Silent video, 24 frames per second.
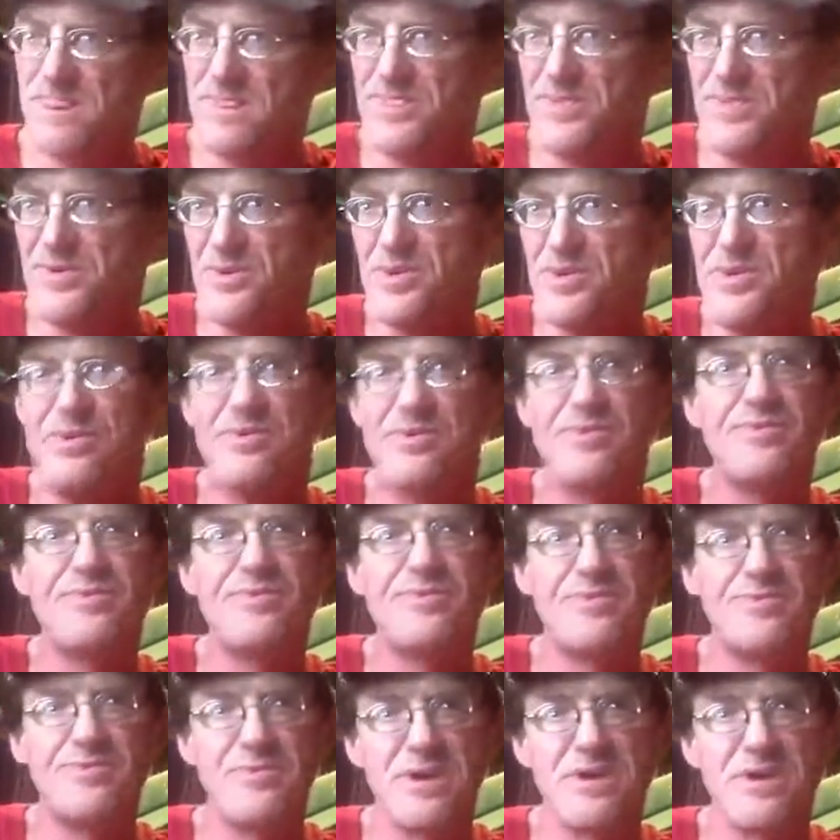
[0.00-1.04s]
through
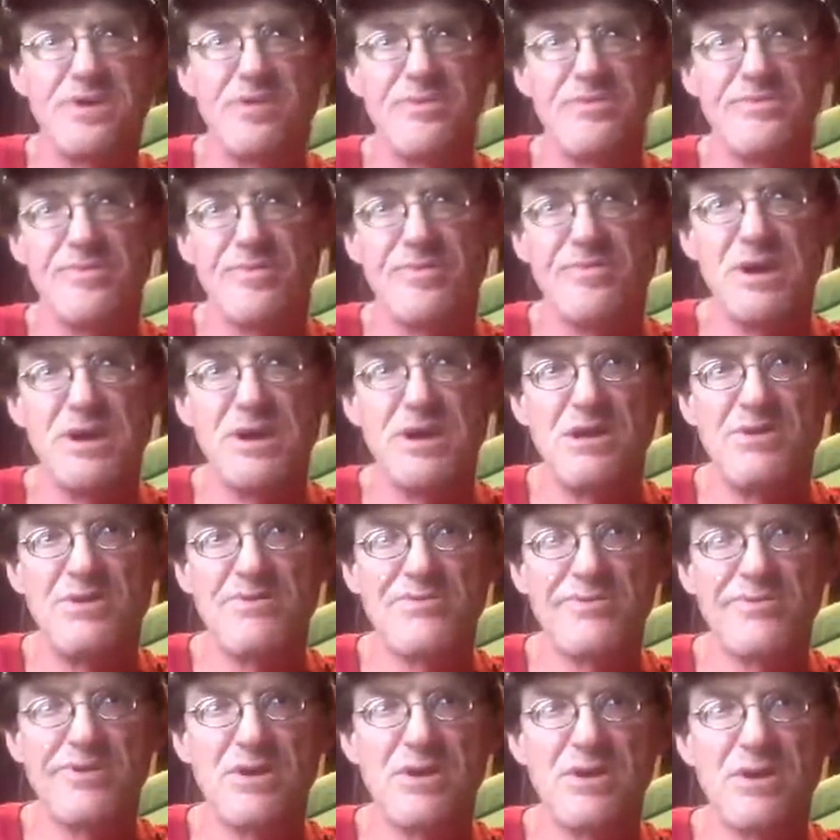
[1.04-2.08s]
to pick your
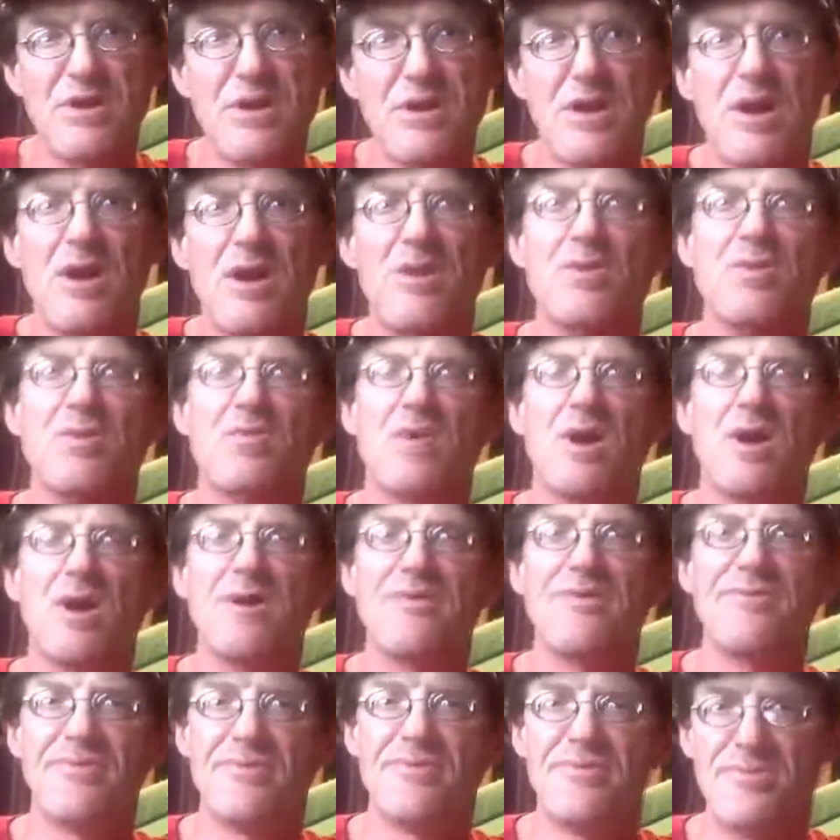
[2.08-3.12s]
tomatoes.
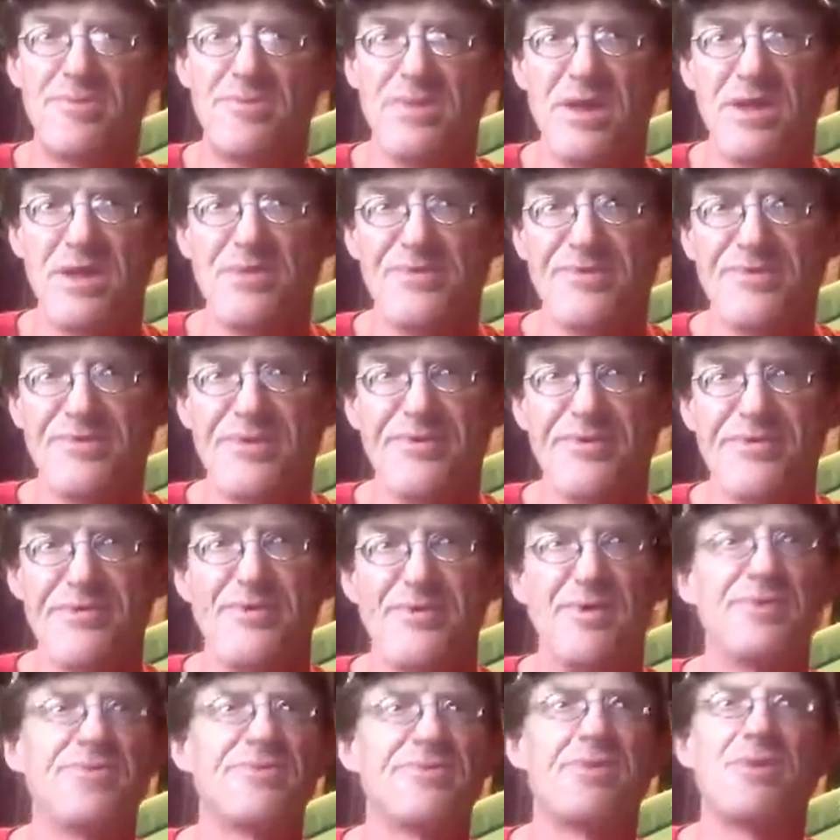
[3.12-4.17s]
Otherwise, if you plant them 6
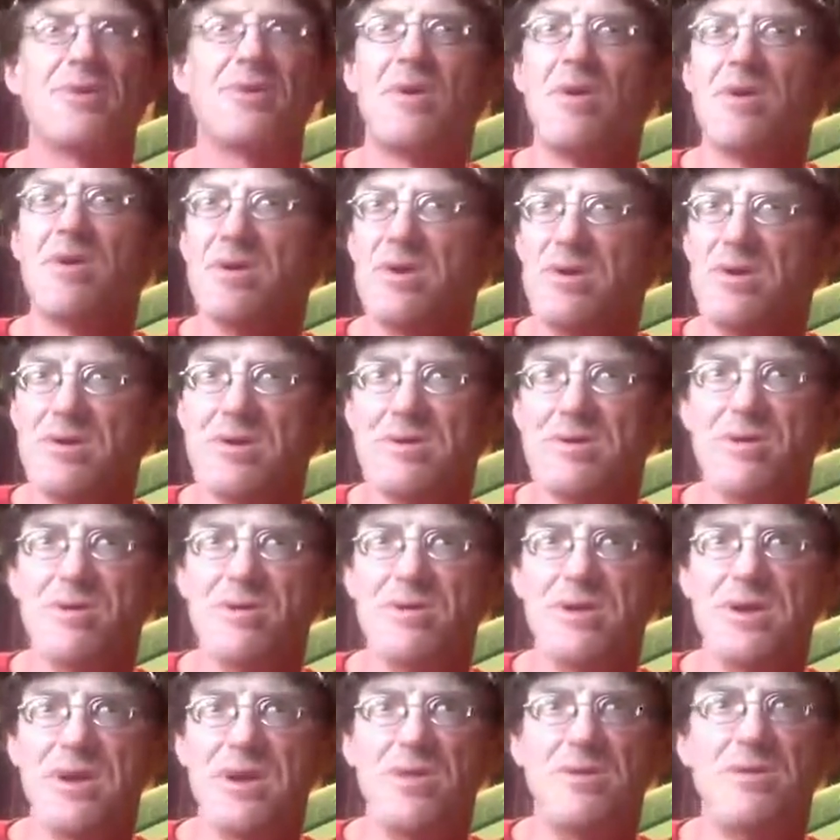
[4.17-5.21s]
foot, they're all going to grow
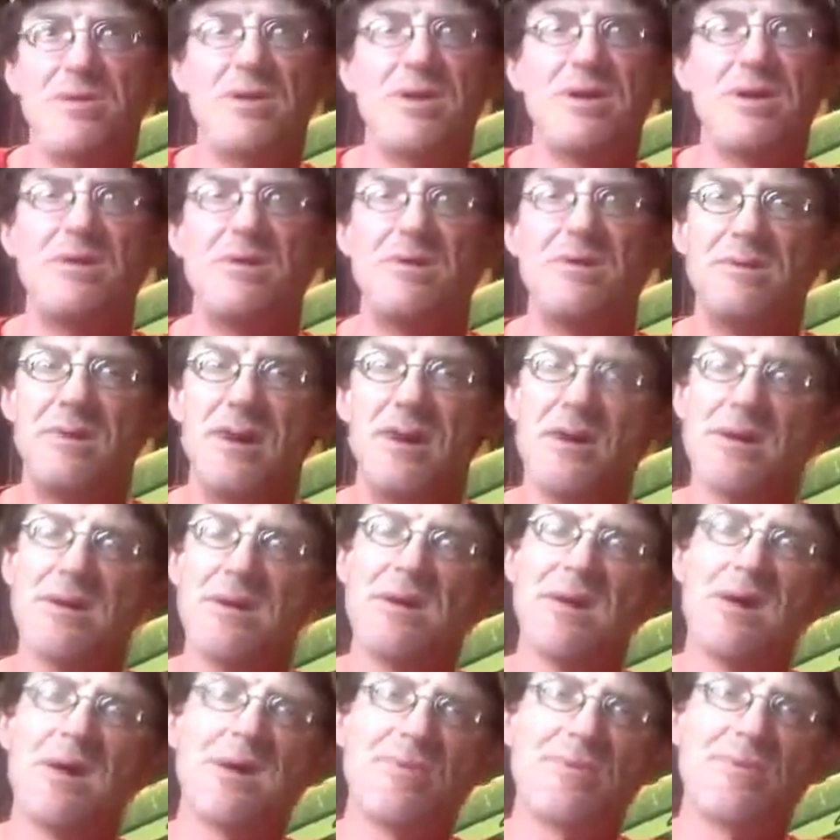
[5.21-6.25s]
together and you're not
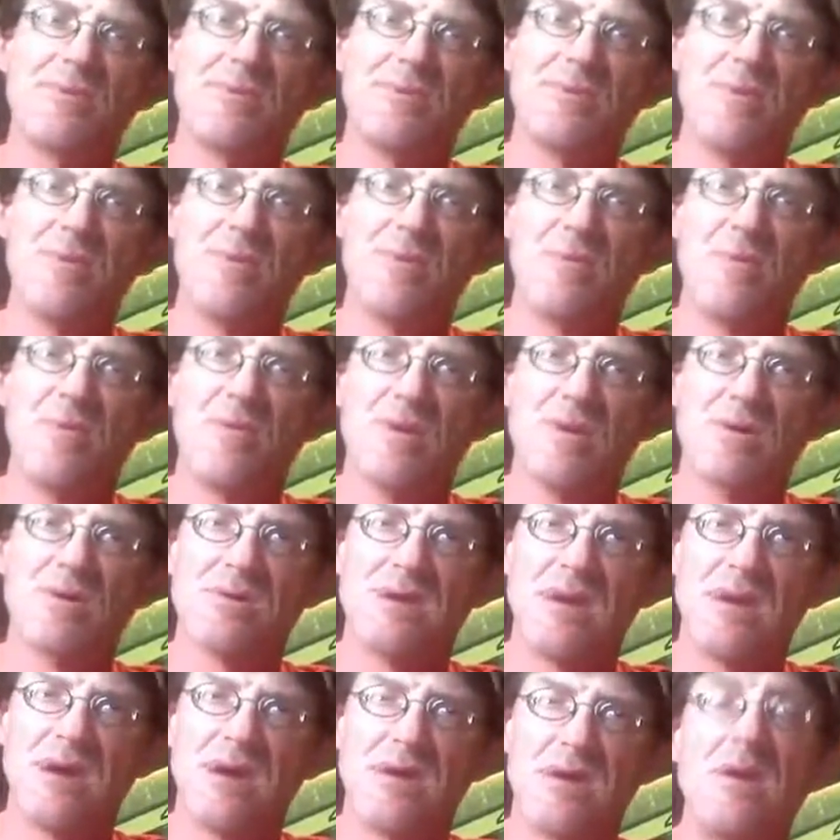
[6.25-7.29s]
going to have a row to walk
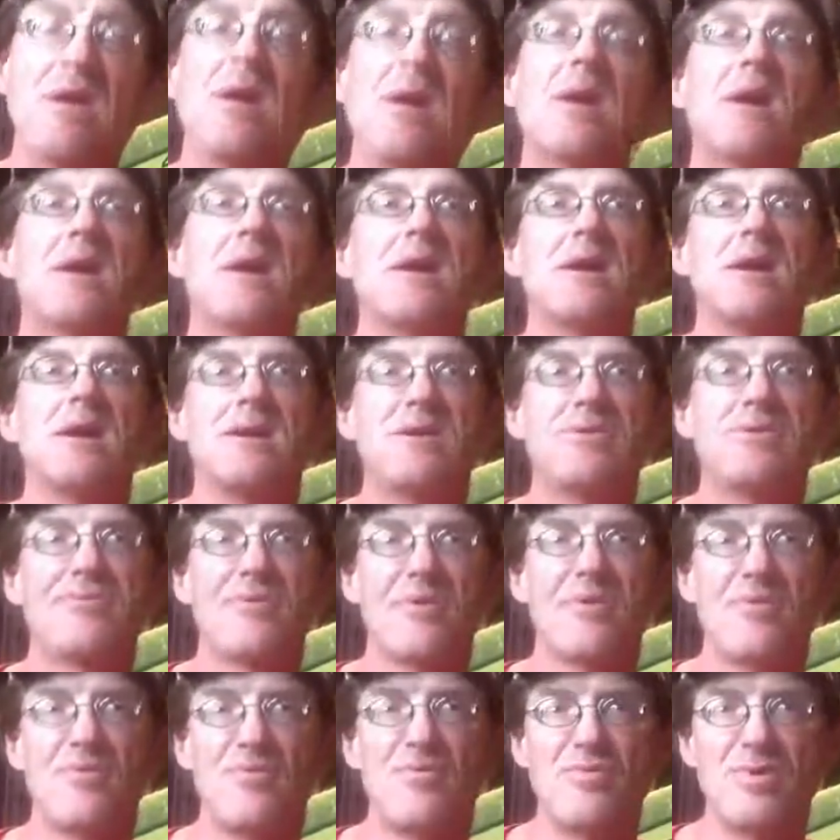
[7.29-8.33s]
down. And it's
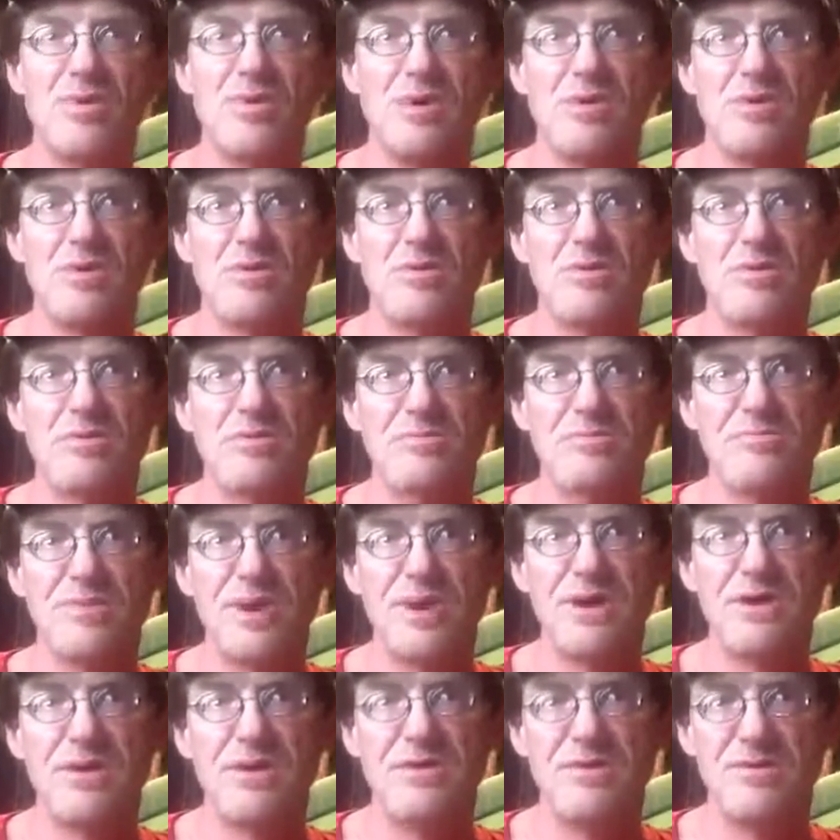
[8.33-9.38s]
a real
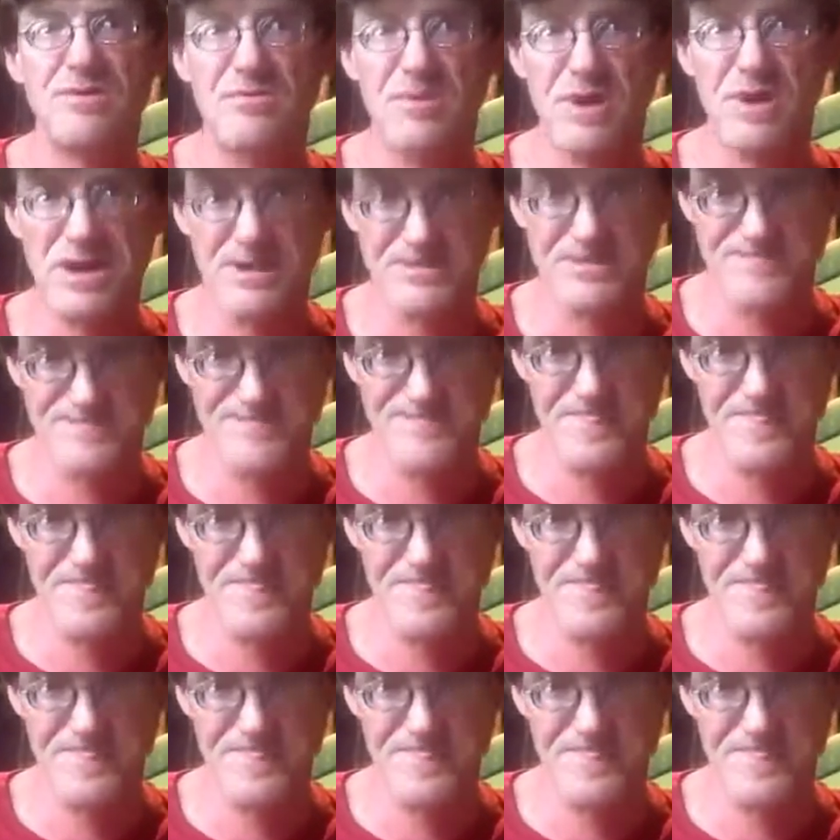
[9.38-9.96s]
pain in the butt.